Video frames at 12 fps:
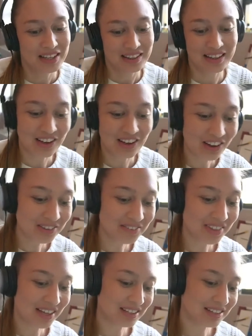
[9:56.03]
Like all
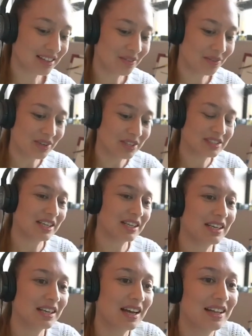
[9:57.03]
of that was
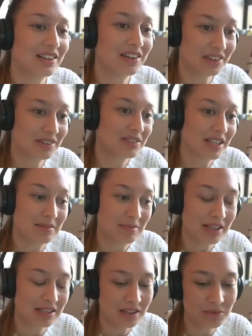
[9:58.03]
taking a lot of time,
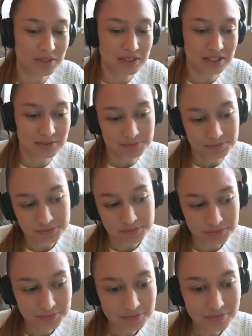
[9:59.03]
and it was
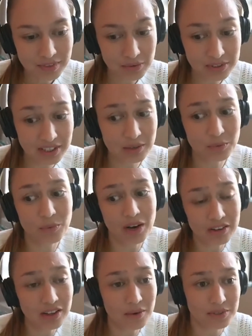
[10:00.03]
like
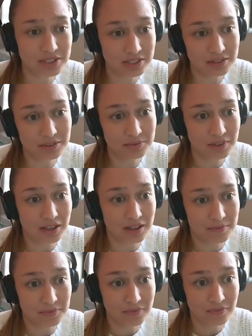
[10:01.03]
while I was still
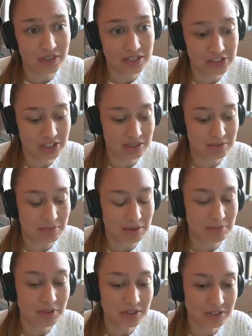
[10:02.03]
finishing my
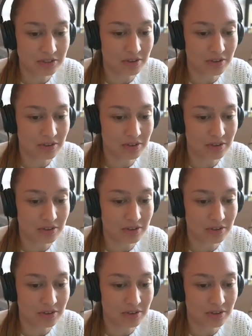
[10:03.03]
book. So